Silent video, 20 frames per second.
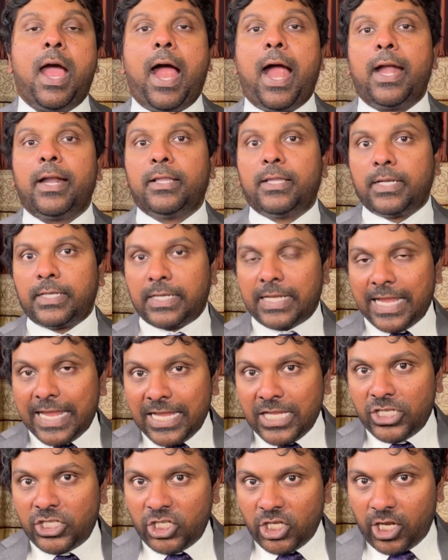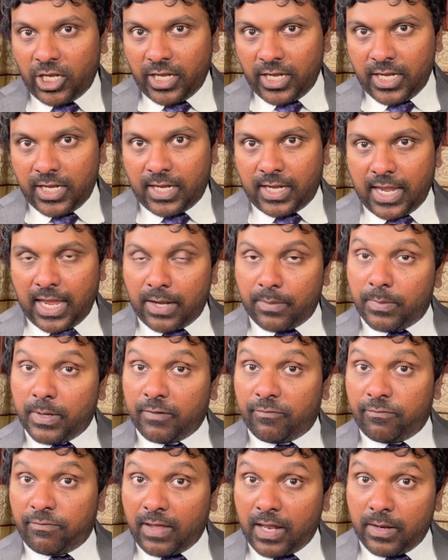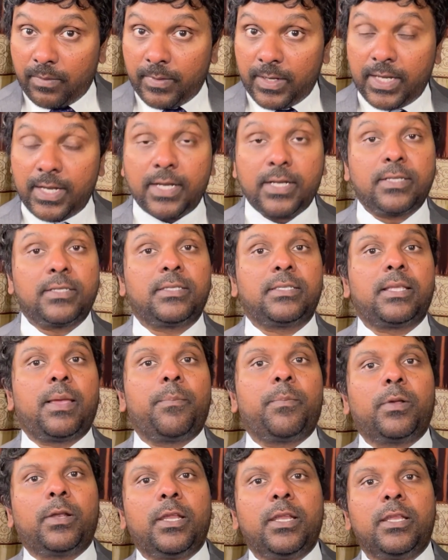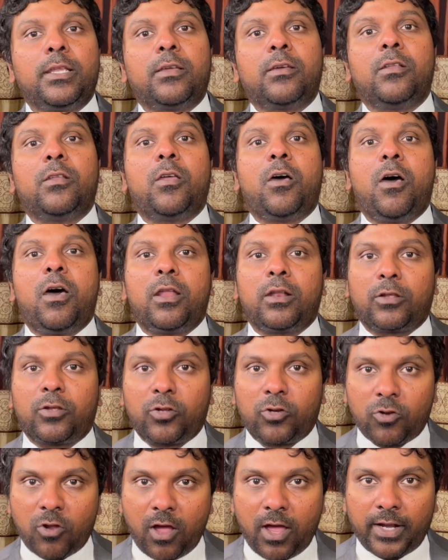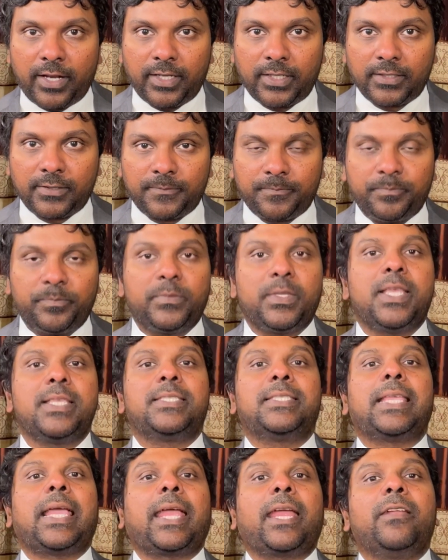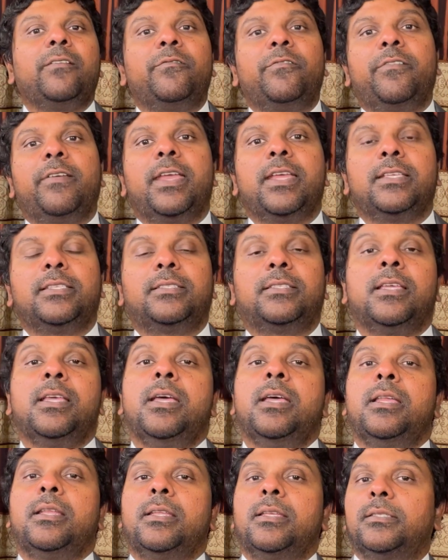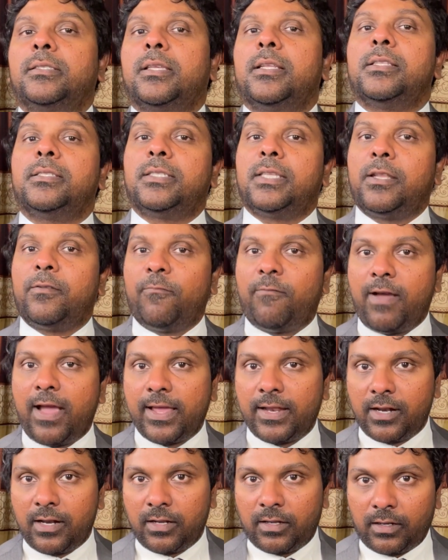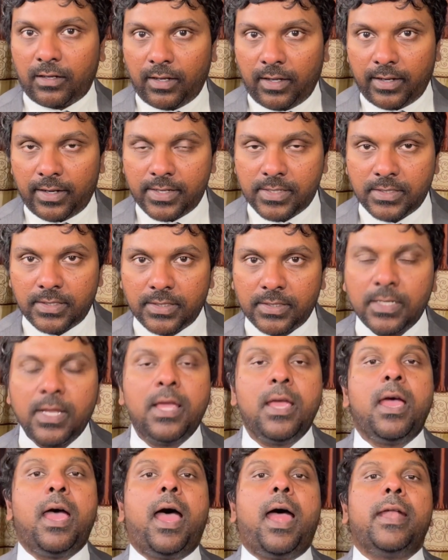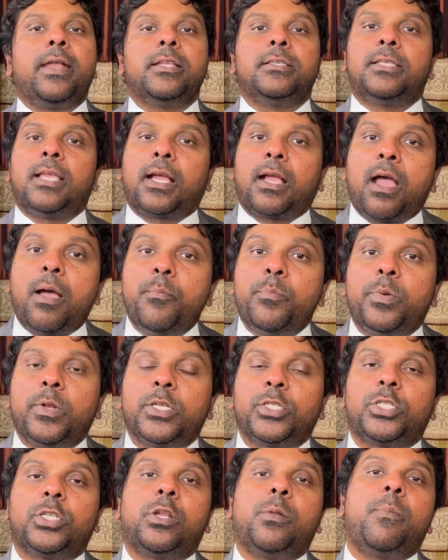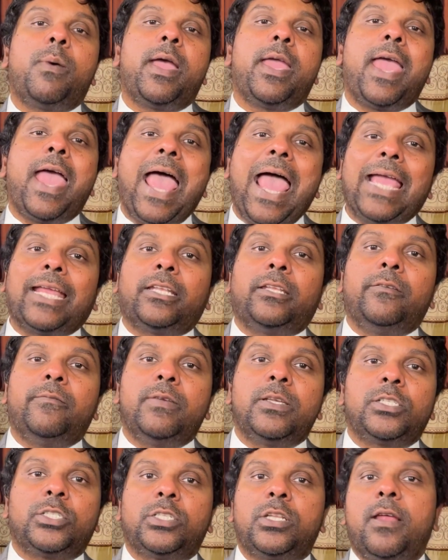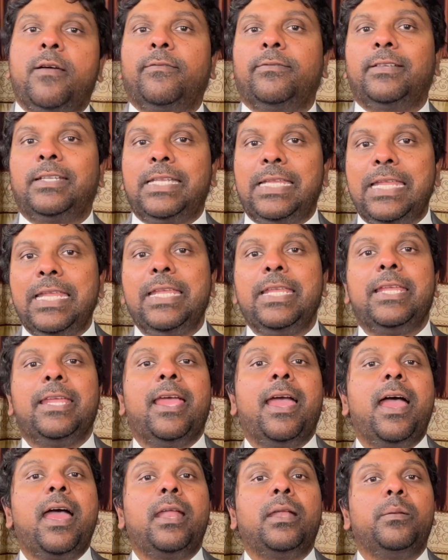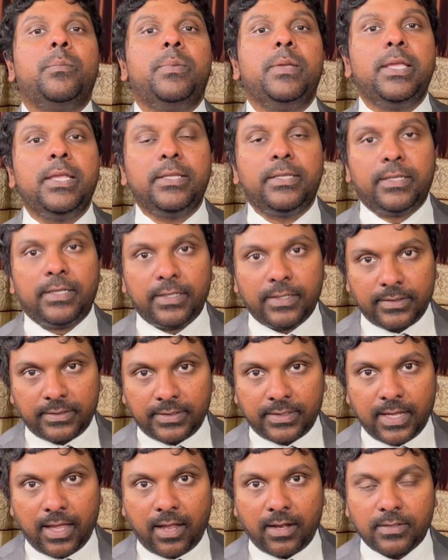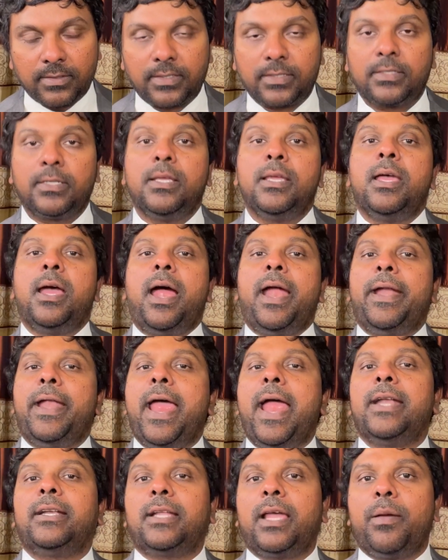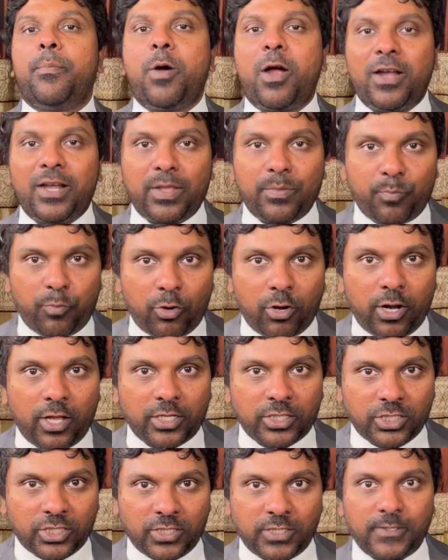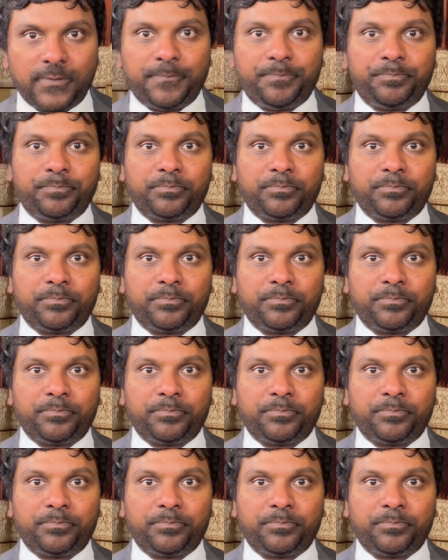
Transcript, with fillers: And that injury can be fulminant, subclinical, or chronic. The second phase results in viral clearance and is accomplished by activation of T and B cells and antibody production.